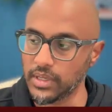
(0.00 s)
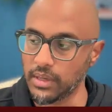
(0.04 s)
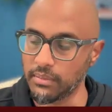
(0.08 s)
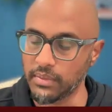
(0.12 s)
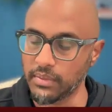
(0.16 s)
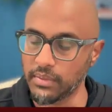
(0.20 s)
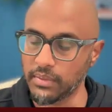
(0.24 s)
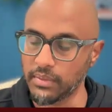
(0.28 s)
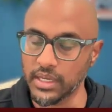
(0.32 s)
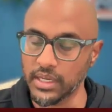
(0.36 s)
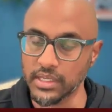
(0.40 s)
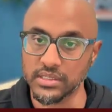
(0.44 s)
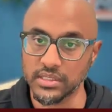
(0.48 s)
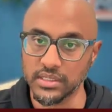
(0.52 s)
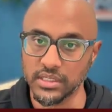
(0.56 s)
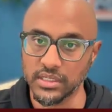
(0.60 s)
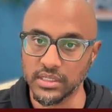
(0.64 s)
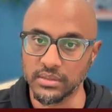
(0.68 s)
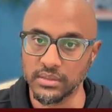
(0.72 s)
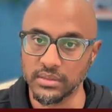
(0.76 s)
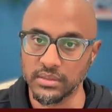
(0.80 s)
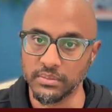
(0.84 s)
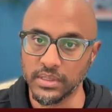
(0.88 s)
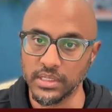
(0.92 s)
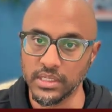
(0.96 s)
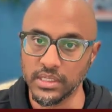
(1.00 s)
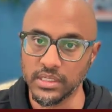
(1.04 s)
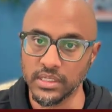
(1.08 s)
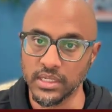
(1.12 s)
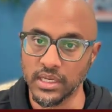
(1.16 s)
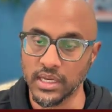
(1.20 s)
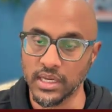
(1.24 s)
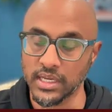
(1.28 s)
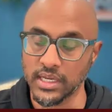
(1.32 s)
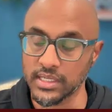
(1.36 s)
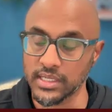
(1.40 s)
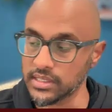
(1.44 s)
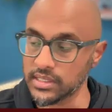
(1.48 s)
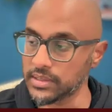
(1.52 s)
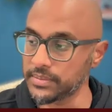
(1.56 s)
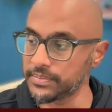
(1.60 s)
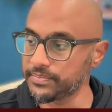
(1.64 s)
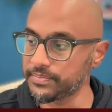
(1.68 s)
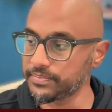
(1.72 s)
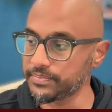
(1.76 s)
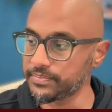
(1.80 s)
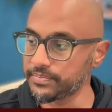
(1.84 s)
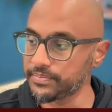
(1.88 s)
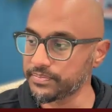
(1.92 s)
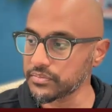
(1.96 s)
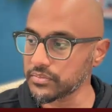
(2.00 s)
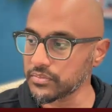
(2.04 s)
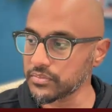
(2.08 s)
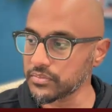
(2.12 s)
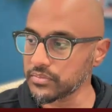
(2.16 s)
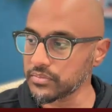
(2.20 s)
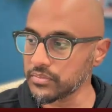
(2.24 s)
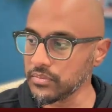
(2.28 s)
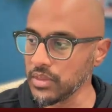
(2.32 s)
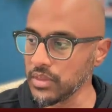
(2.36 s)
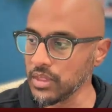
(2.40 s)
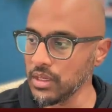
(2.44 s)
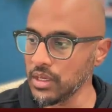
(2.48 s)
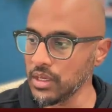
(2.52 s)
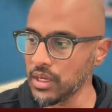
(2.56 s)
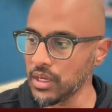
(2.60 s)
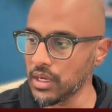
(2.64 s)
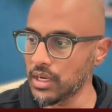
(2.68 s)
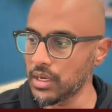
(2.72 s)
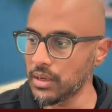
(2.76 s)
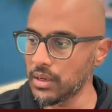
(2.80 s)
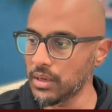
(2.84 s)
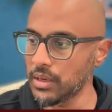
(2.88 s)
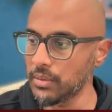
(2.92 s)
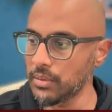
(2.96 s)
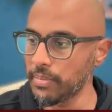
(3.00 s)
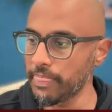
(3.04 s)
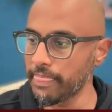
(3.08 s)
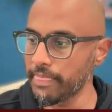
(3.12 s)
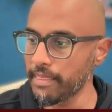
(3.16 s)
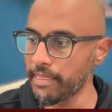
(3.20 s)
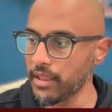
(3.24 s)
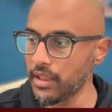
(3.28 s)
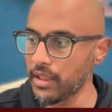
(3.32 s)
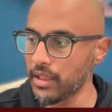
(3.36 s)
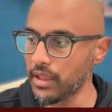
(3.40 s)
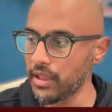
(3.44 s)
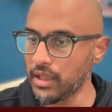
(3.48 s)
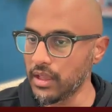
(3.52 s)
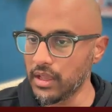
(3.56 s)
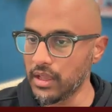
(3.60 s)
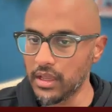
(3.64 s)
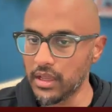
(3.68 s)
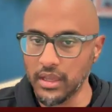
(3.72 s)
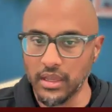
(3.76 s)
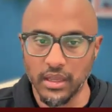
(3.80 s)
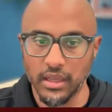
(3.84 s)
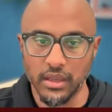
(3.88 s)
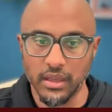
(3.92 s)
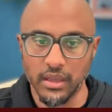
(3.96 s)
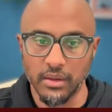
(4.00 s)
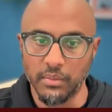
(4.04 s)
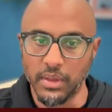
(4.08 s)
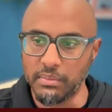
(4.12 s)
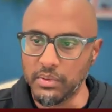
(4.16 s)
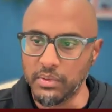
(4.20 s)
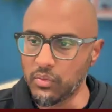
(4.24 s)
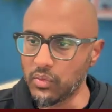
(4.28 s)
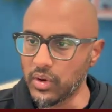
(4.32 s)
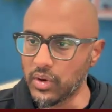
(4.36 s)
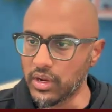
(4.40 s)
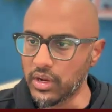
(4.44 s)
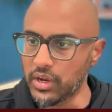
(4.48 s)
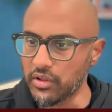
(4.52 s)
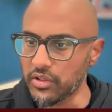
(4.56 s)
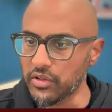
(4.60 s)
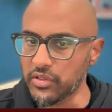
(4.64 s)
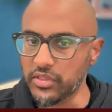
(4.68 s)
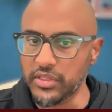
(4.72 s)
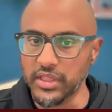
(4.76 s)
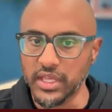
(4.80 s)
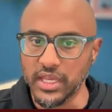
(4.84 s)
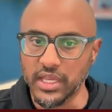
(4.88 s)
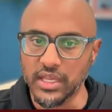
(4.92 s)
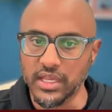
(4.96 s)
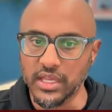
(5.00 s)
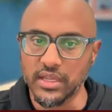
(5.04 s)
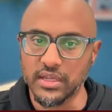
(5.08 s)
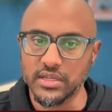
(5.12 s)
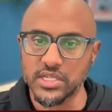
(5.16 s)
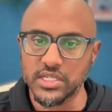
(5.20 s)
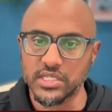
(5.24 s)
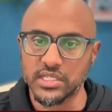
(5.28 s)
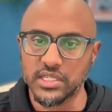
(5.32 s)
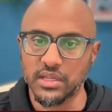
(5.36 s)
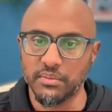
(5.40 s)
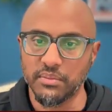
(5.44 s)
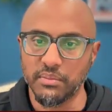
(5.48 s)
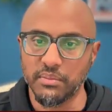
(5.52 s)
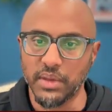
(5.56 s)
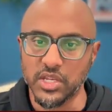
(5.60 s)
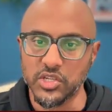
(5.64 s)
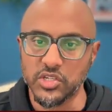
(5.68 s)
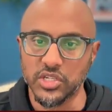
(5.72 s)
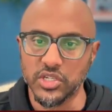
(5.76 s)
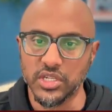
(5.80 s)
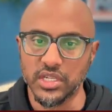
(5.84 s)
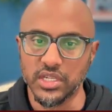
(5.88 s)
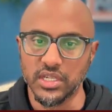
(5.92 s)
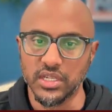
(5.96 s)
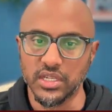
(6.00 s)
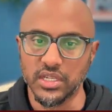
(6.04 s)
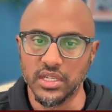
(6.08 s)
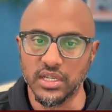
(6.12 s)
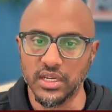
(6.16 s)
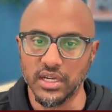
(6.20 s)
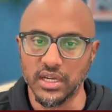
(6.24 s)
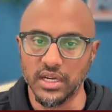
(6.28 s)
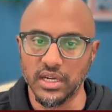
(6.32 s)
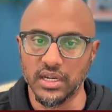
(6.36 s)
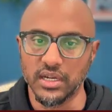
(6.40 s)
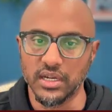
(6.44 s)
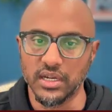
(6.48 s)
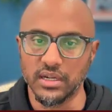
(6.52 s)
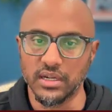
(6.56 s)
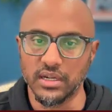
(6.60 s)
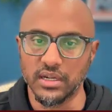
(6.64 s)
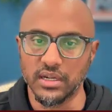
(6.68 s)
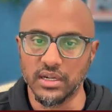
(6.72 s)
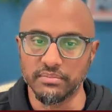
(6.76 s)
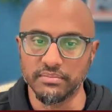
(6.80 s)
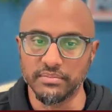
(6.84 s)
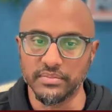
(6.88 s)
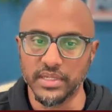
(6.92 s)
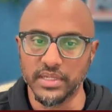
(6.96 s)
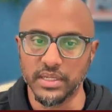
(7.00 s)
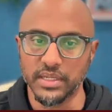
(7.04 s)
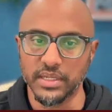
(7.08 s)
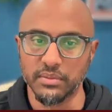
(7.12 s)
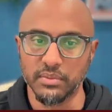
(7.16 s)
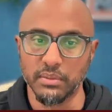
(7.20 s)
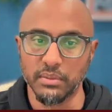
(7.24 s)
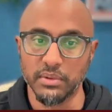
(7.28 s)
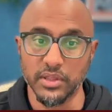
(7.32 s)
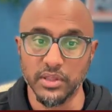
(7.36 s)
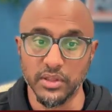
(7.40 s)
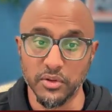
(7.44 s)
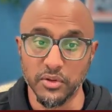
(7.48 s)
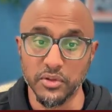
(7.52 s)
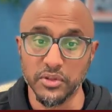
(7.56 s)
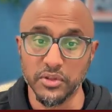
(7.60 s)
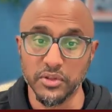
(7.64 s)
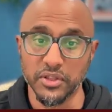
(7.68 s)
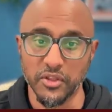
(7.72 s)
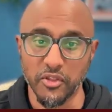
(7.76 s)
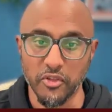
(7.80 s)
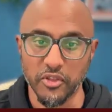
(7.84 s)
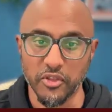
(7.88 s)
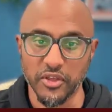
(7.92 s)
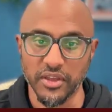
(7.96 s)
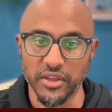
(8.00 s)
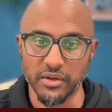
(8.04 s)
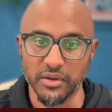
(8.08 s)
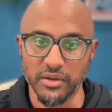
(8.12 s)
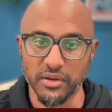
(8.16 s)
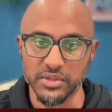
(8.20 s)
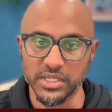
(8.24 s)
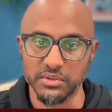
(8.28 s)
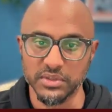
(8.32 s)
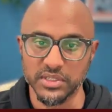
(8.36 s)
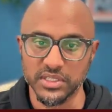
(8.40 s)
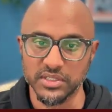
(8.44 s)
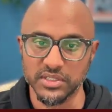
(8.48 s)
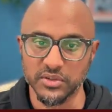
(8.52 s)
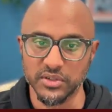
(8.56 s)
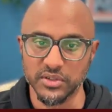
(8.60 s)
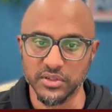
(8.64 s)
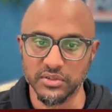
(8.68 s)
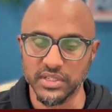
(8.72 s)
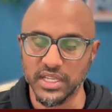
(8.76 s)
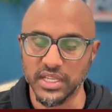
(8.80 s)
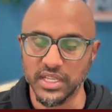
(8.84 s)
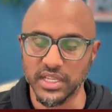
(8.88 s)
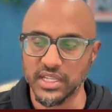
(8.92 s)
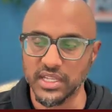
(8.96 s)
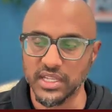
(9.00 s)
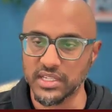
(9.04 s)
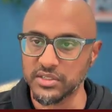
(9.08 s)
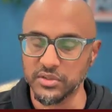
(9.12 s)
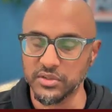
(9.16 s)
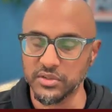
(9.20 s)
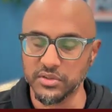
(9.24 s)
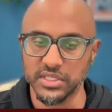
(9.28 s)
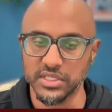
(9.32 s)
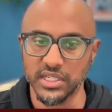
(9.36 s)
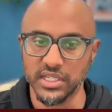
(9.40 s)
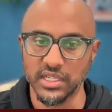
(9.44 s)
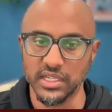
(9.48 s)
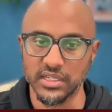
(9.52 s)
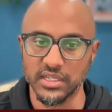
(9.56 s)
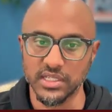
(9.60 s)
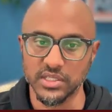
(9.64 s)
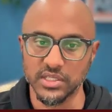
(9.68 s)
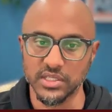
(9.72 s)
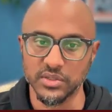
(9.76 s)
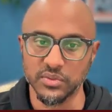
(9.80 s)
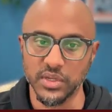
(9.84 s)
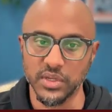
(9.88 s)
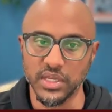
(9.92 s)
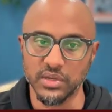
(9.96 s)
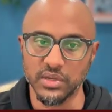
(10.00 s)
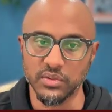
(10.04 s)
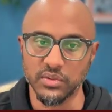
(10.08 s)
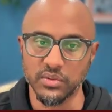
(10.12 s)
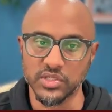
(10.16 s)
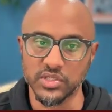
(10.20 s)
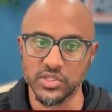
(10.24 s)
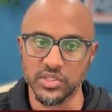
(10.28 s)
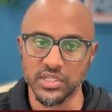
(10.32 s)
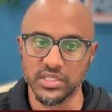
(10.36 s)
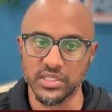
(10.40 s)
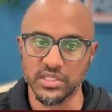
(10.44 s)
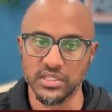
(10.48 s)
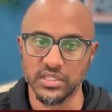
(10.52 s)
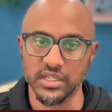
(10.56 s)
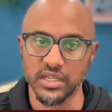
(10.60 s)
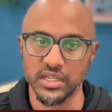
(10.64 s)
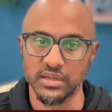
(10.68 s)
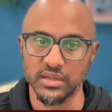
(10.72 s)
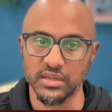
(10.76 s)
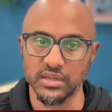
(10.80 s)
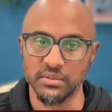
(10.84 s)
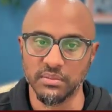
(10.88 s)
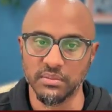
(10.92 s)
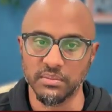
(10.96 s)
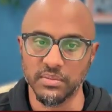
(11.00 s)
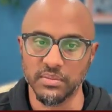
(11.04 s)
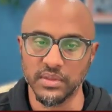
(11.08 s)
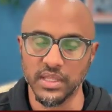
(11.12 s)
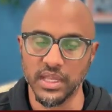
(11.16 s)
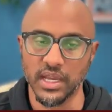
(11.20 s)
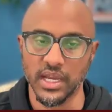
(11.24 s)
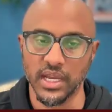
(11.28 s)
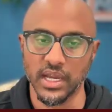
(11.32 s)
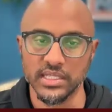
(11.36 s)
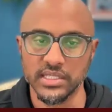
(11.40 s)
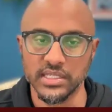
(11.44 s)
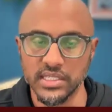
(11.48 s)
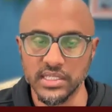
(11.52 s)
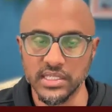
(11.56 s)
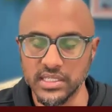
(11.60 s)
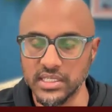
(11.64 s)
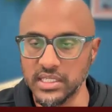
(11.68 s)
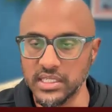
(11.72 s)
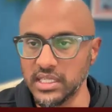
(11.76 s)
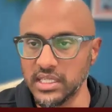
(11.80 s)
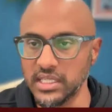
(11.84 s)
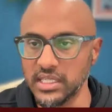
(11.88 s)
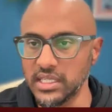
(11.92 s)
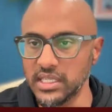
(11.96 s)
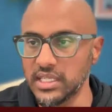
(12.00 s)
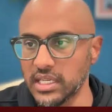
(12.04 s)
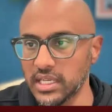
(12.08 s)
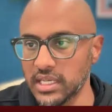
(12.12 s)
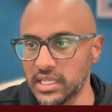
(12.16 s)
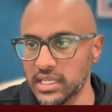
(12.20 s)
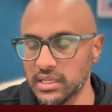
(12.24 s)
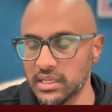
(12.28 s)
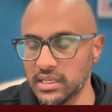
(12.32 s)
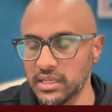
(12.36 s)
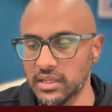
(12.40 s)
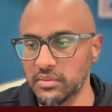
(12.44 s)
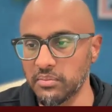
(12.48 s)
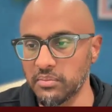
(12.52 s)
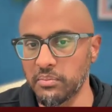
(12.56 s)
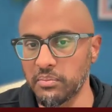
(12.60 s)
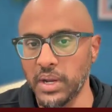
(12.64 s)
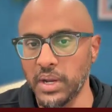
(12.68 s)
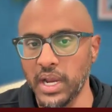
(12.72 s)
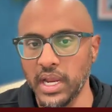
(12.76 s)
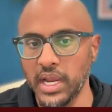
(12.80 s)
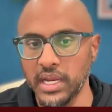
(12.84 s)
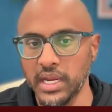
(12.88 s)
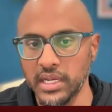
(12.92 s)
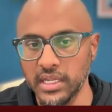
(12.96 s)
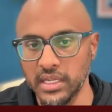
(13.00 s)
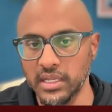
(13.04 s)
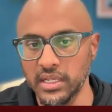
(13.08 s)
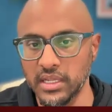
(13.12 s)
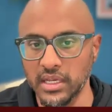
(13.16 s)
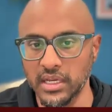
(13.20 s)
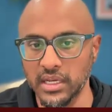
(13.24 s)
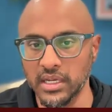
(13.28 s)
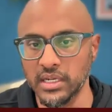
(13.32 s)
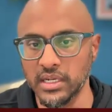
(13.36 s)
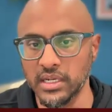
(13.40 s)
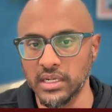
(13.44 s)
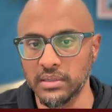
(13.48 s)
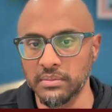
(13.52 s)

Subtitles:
Hamas in Gaza. Um, Maybe one other thing just to mention, and probably the only other thing I was able to sort of get to this week was just the ICC and Biden.